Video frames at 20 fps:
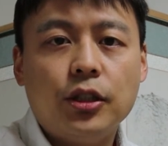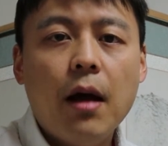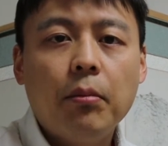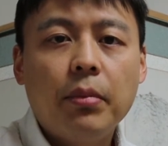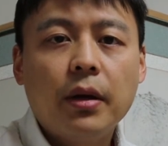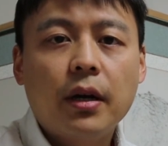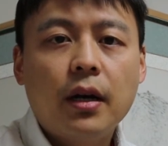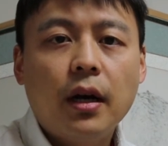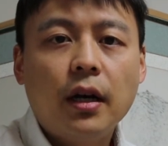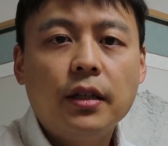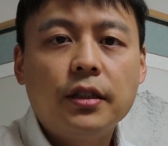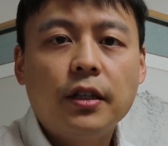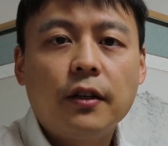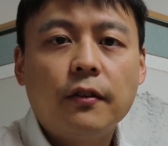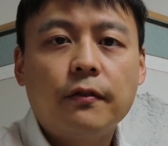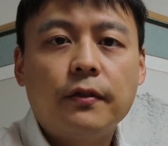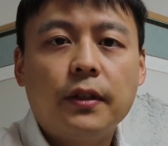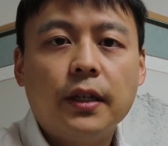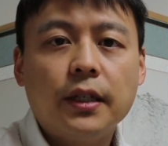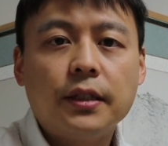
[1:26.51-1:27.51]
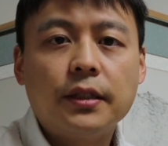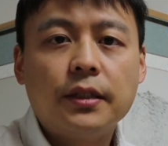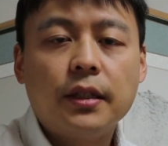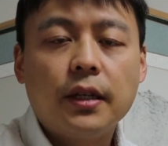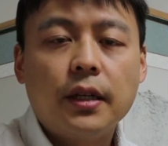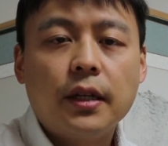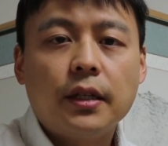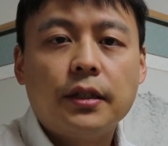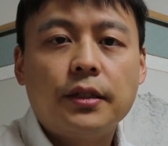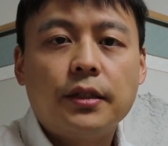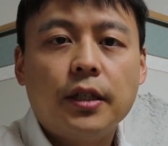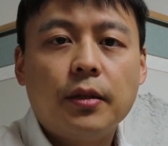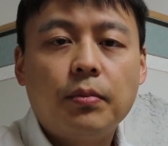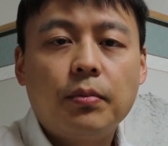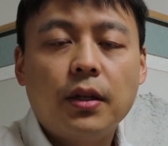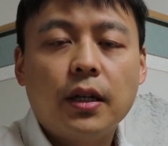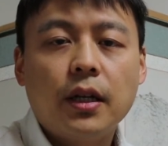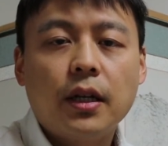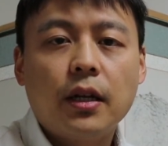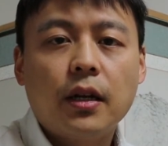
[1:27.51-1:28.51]
And because of this,
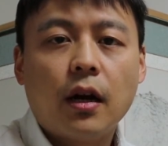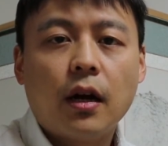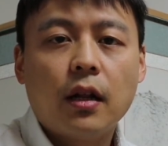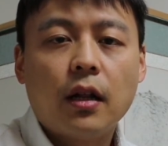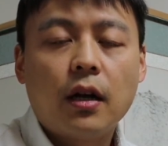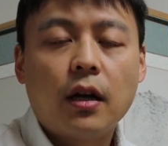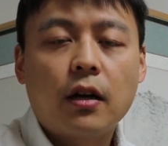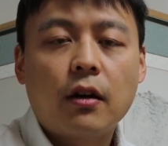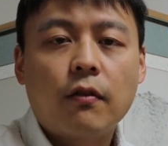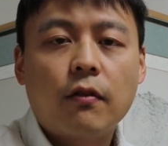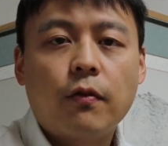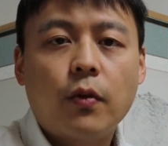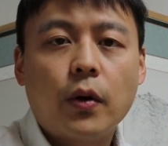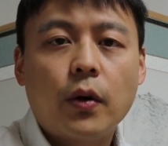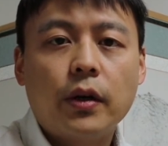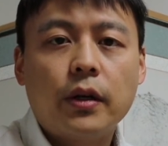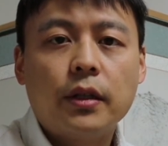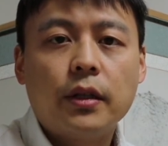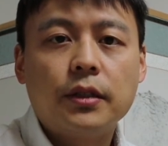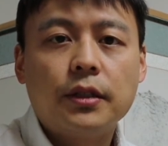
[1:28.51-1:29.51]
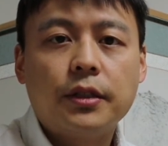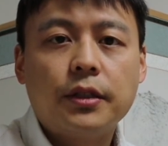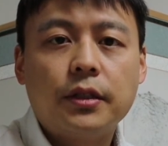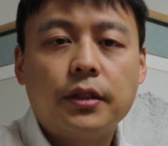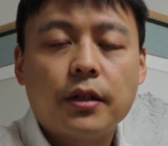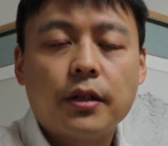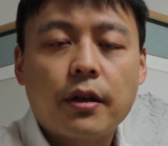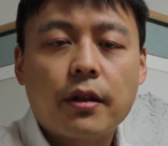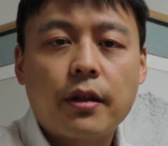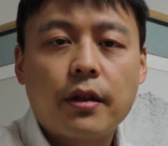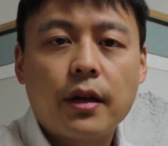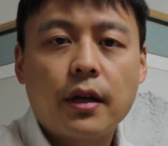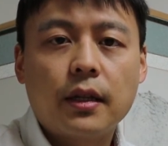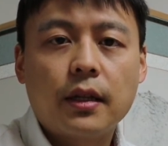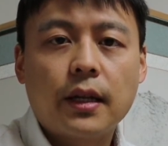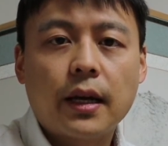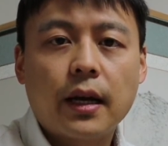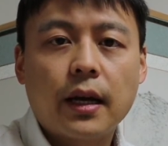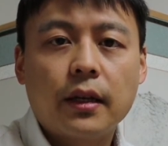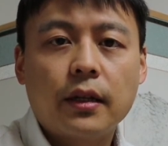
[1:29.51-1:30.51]
simply a lot of foreigners
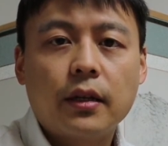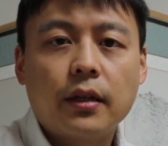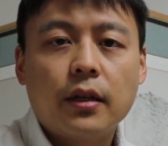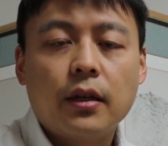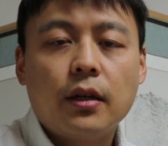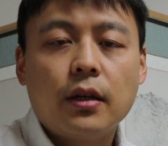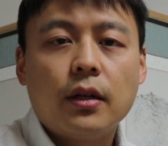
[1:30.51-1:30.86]
think that